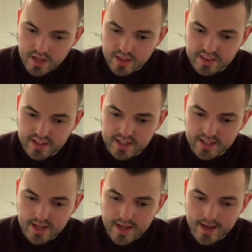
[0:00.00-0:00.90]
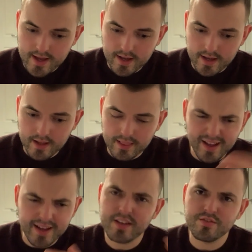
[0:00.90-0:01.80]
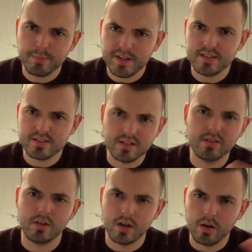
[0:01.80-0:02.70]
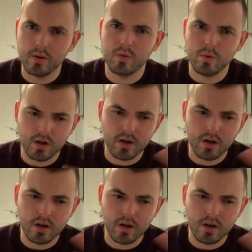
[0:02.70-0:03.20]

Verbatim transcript: The uh, line that repeats, it'll go